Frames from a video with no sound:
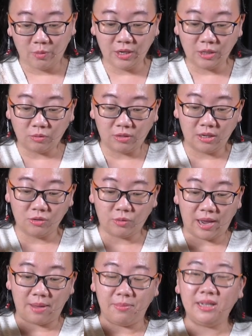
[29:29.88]
We need to learn
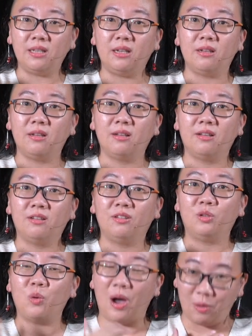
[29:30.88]
to admit it
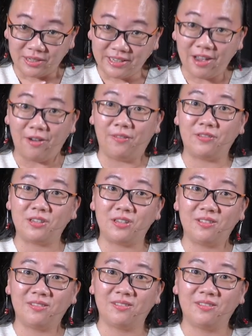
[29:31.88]
to
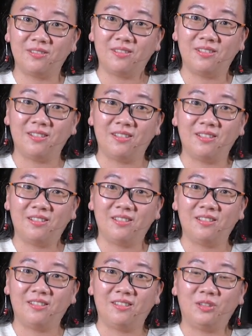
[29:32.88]
ourselves,
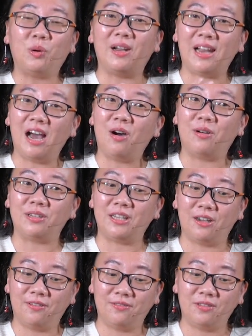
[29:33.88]
to allow
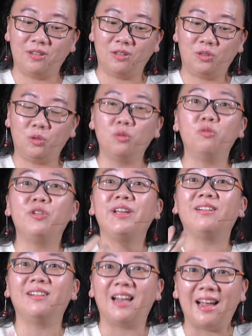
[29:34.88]
ourselves to
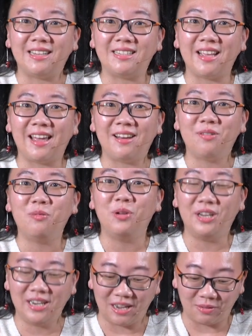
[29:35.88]
realize that
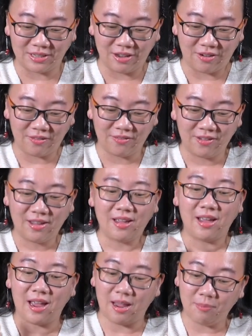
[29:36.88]
within ourselves,
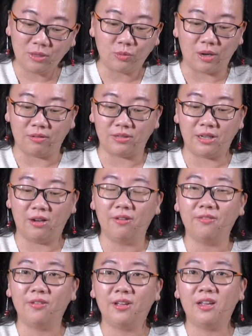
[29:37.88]
admit to
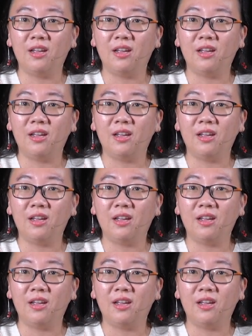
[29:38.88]
ourselves,